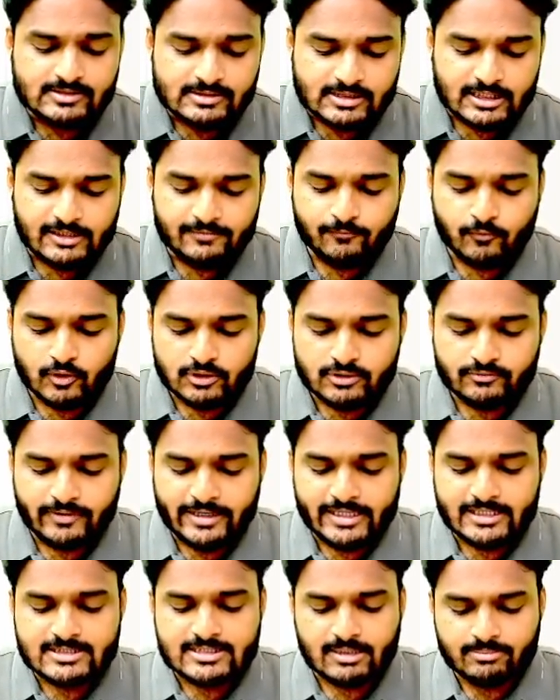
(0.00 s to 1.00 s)
3/4
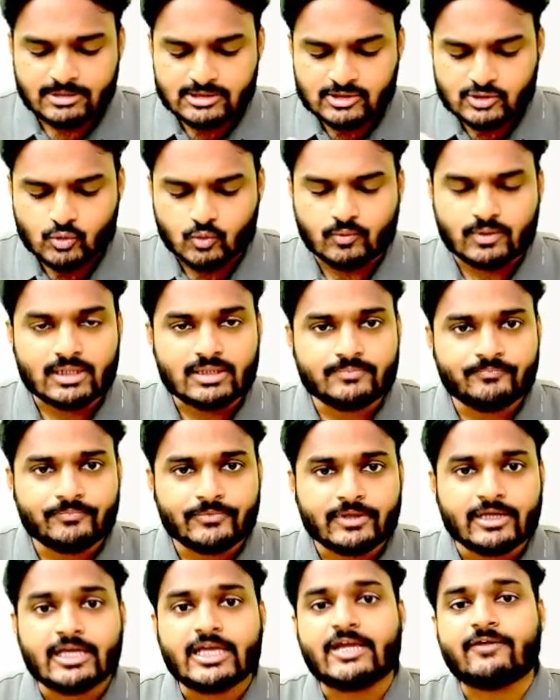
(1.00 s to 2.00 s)
weightage chapters over,
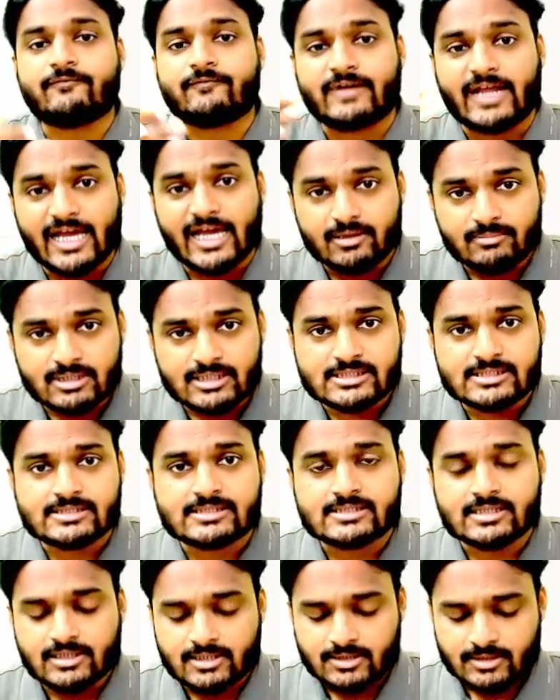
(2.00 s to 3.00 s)
if time is
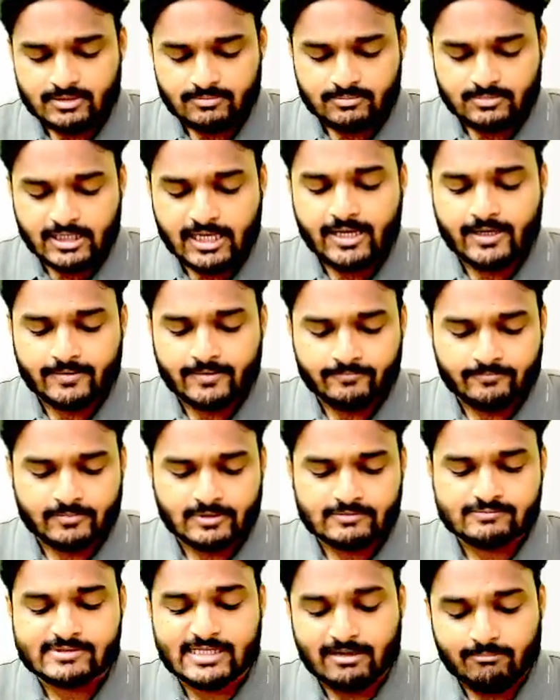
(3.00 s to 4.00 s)
there,
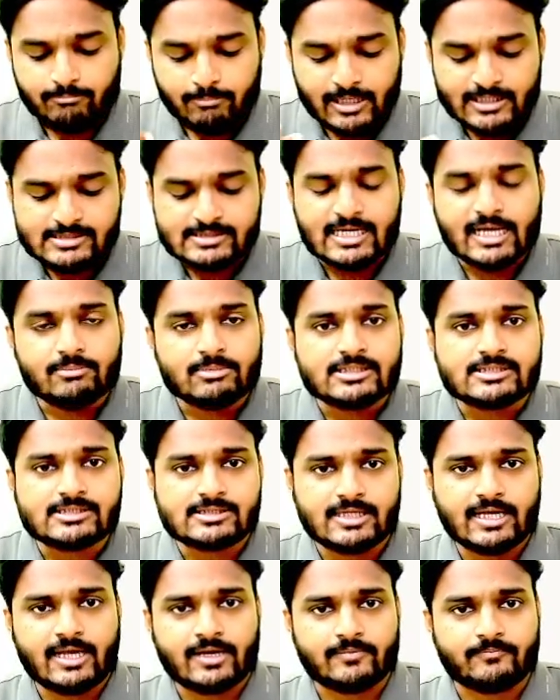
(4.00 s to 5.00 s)
if surplus time is
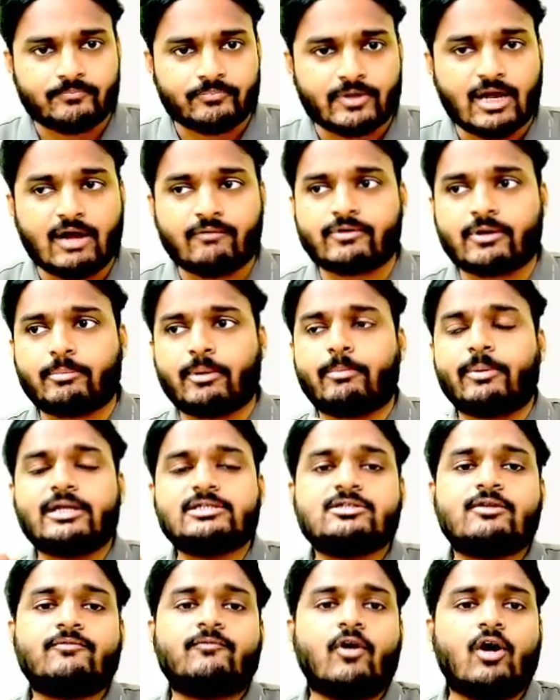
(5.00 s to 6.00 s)
there, after
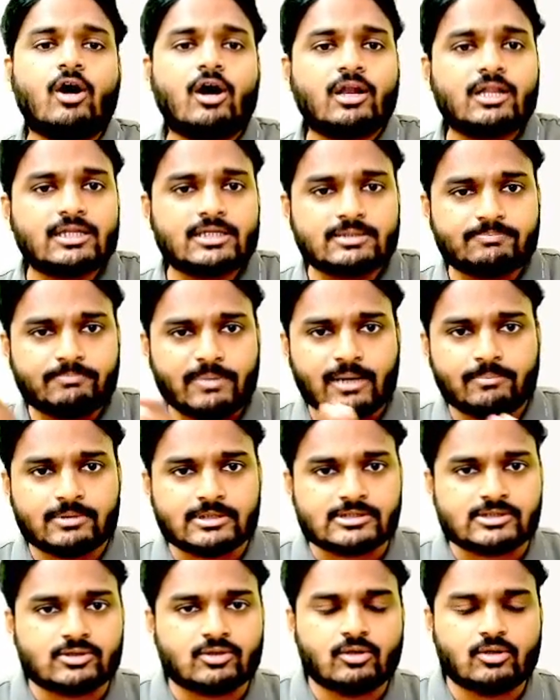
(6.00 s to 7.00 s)
preparation of all other
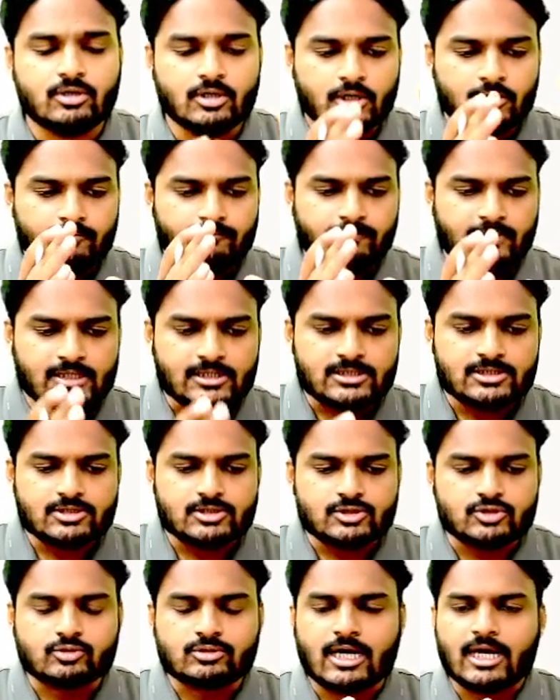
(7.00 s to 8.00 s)
papers, first
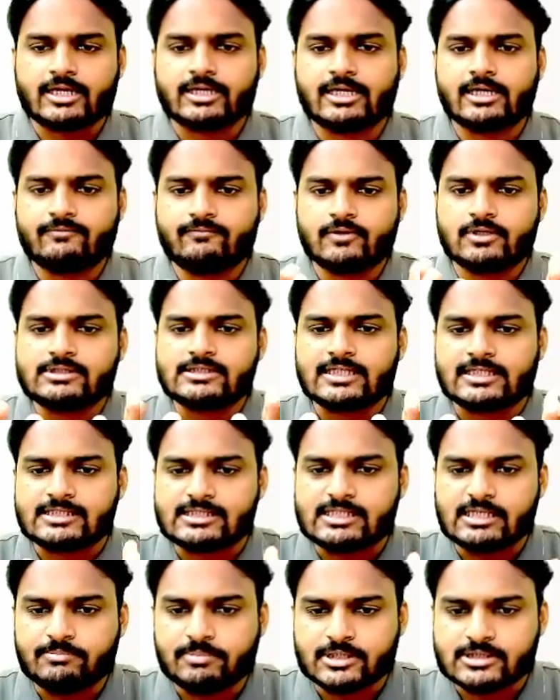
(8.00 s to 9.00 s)
you target for
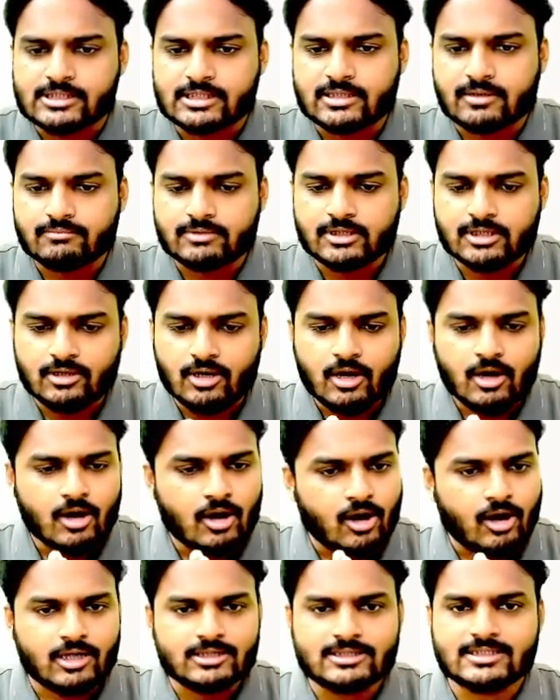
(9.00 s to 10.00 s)
60% of the
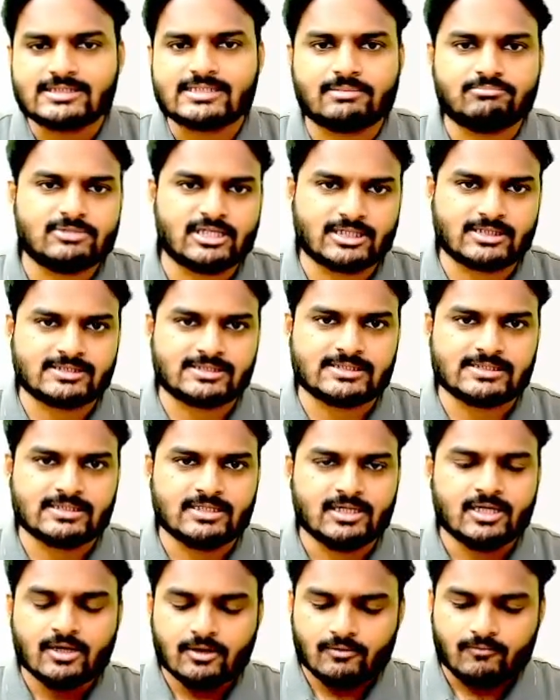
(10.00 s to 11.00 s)
all the subjects.
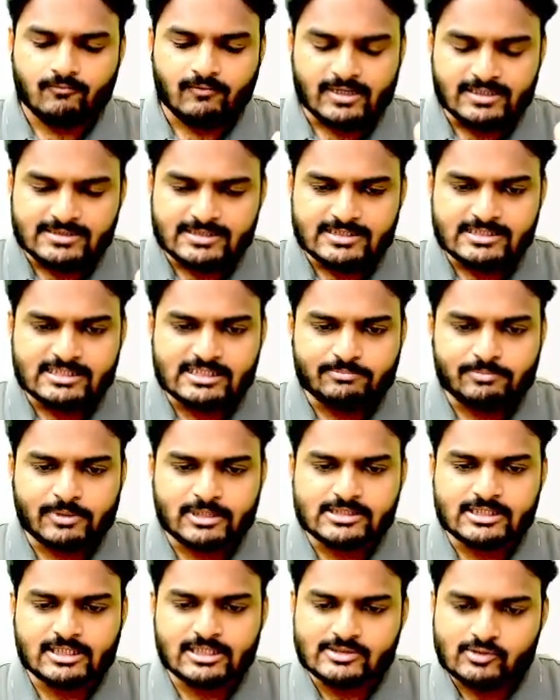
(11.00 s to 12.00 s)
Once
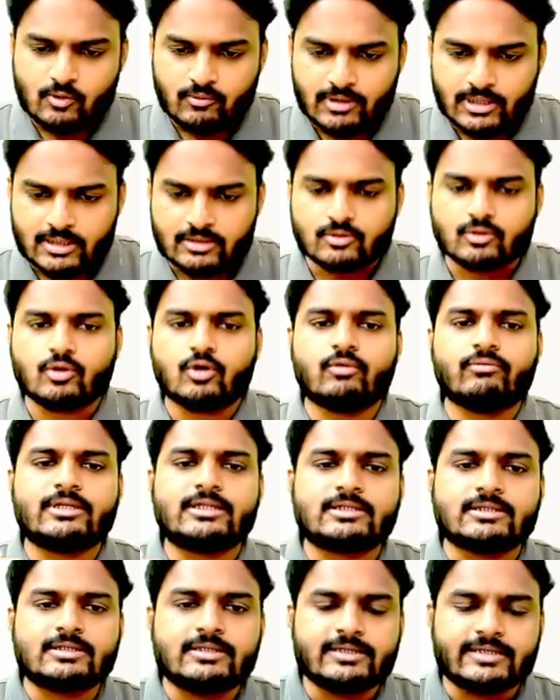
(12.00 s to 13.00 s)
60% is over, go
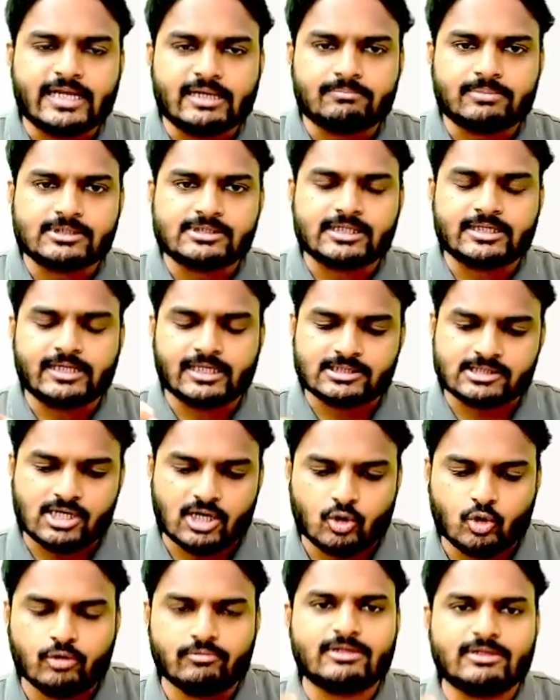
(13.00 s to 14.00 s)
with 10% extra,
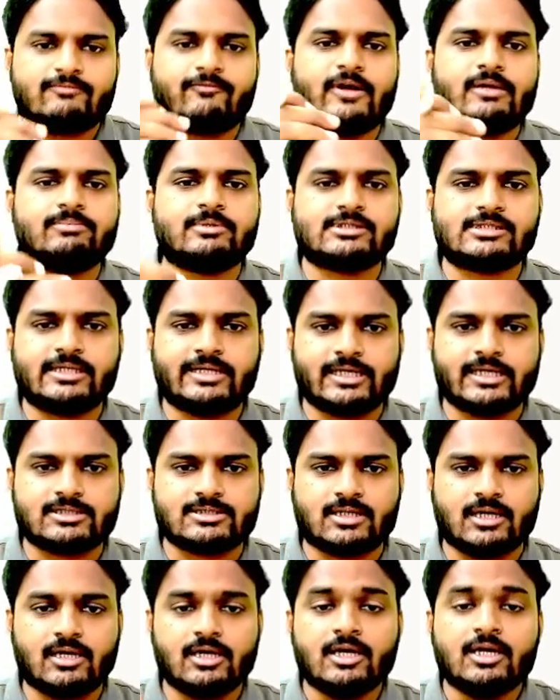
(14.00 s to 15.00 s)
go with 5%
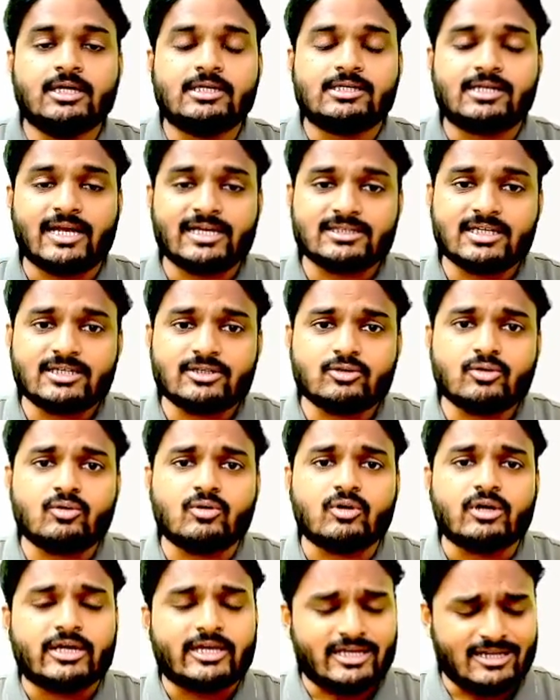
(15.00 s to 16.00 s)
extra, like that.
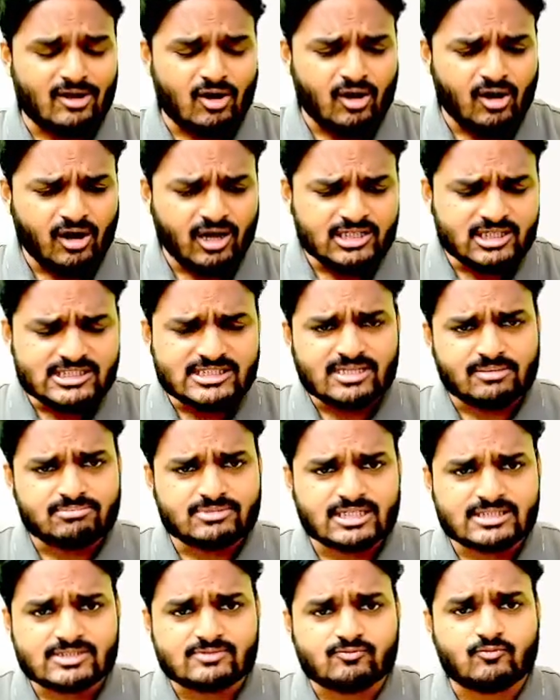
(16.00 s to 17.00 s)
In all
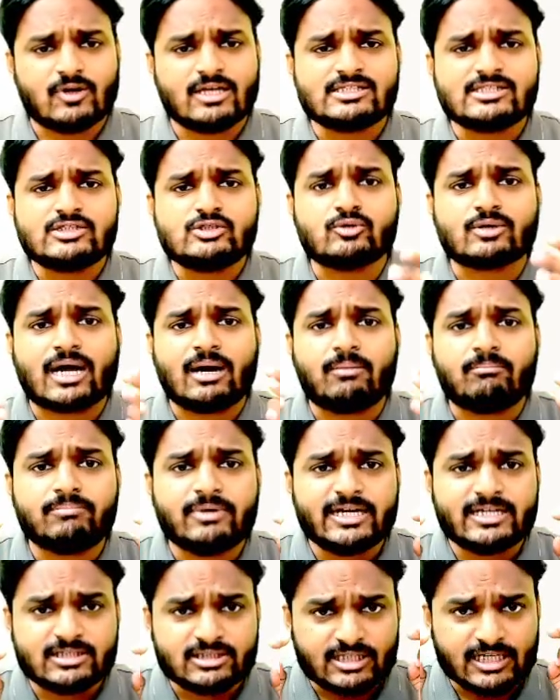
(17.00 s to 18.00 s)
subjects, once you
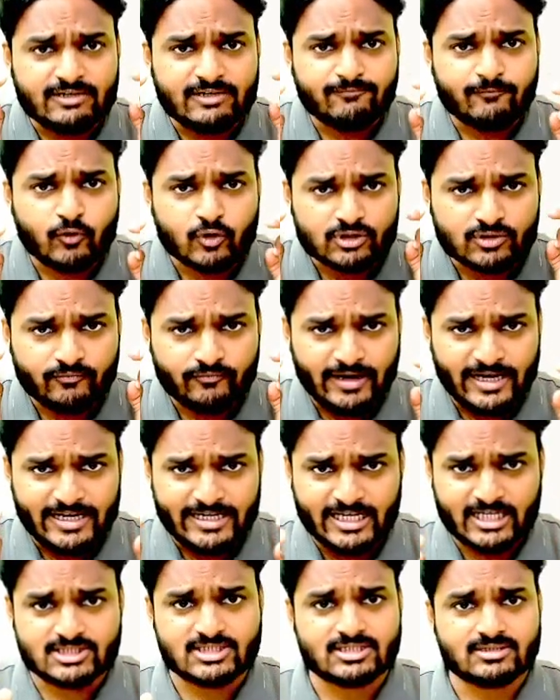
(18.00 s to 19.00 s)
complete 3/4
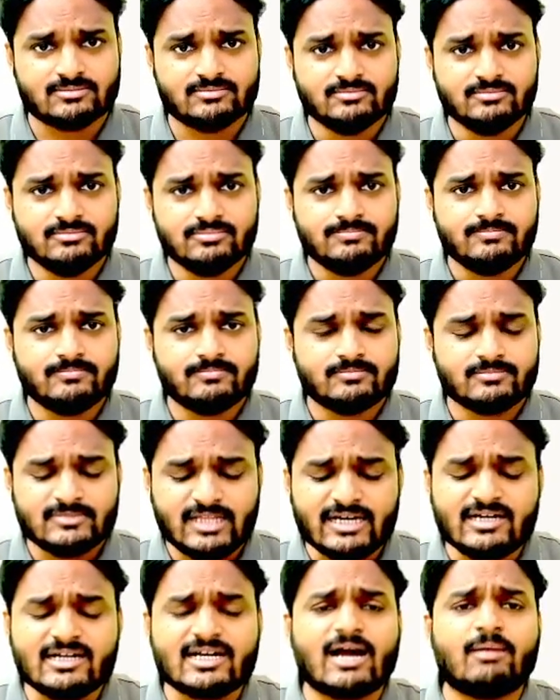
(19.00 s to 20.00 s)
weightage,
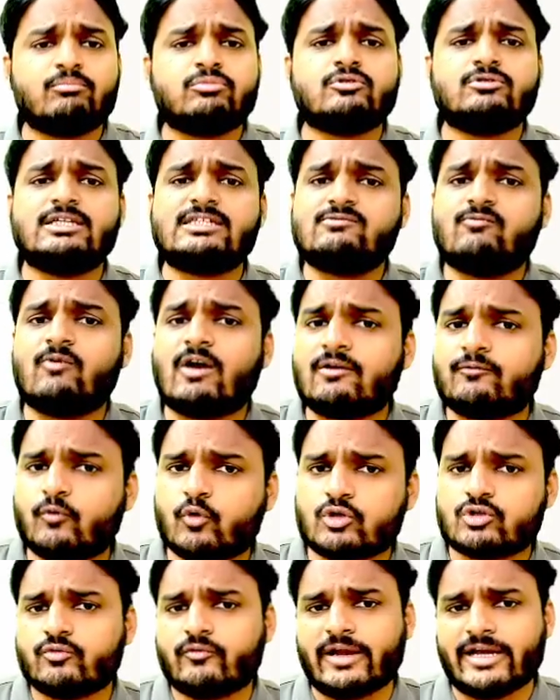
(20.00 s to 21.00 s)
then come to this
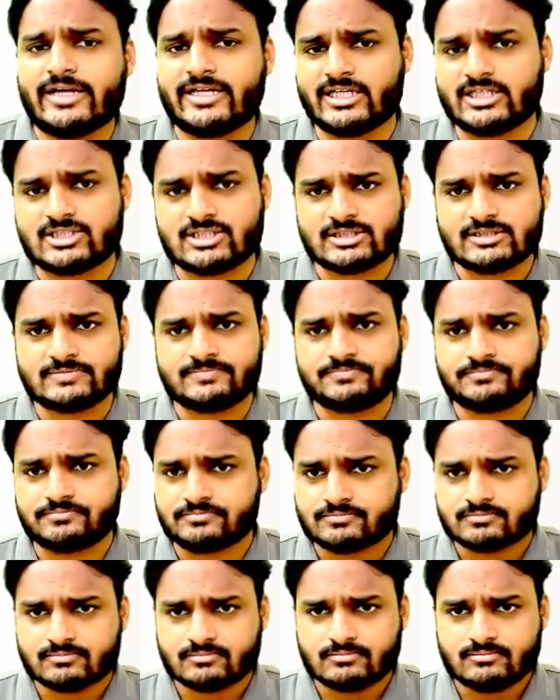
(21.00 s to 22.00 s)
1/4 weightage.
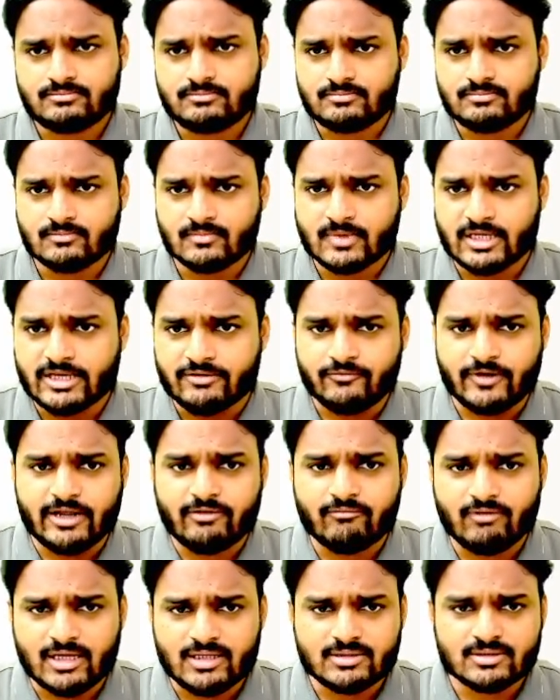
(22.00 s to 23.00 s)

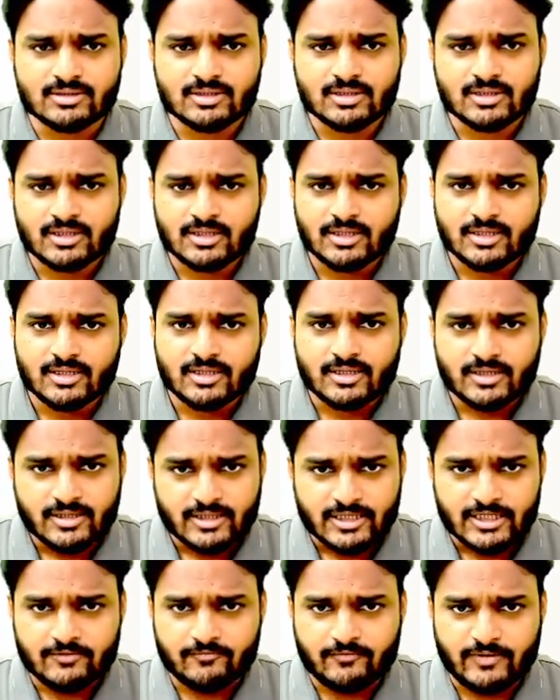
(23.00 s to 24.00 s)
Everyone
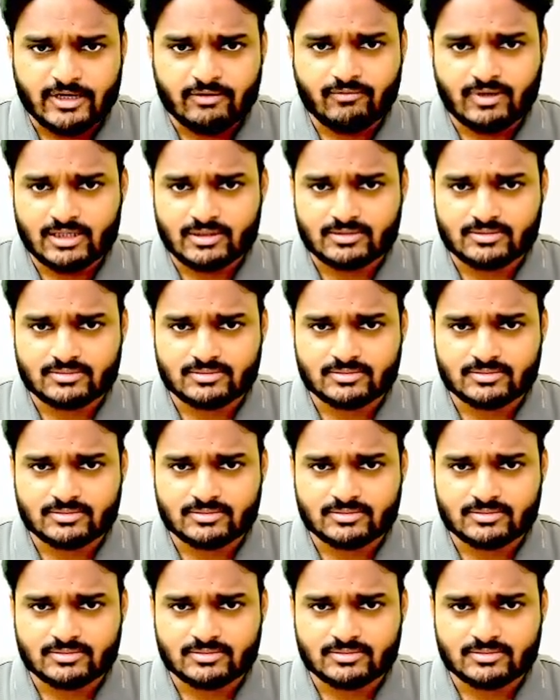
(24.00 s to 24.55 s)
everyone